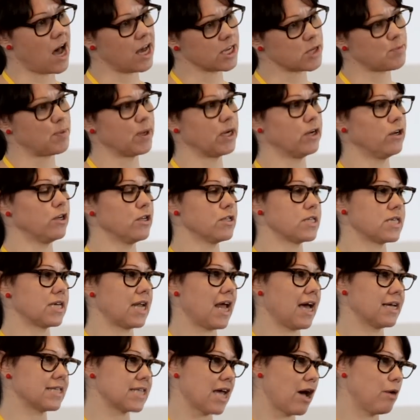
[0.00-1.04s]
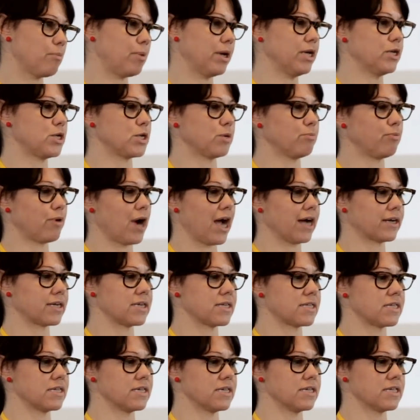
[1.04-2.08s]
hospitals. It has outpatient
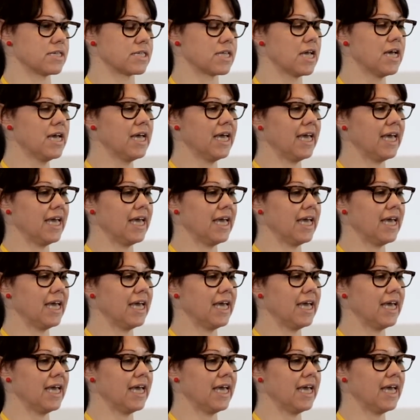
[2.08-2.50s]
practices.